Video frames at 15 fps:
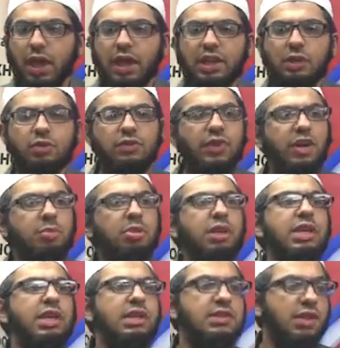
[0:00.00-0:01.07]
And he was very
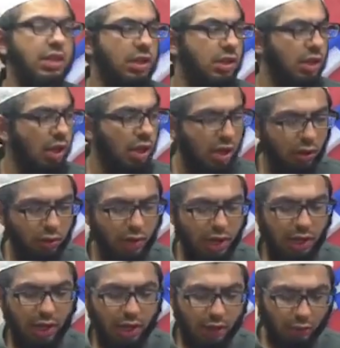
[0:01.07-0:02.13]
pleased that
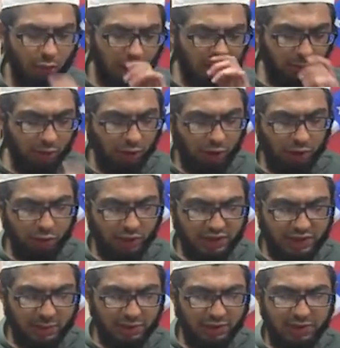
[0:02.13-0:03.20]
Huwaitib radiallahu anhu
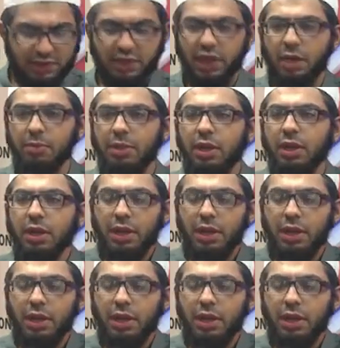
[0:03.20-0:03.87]
accepted Islam,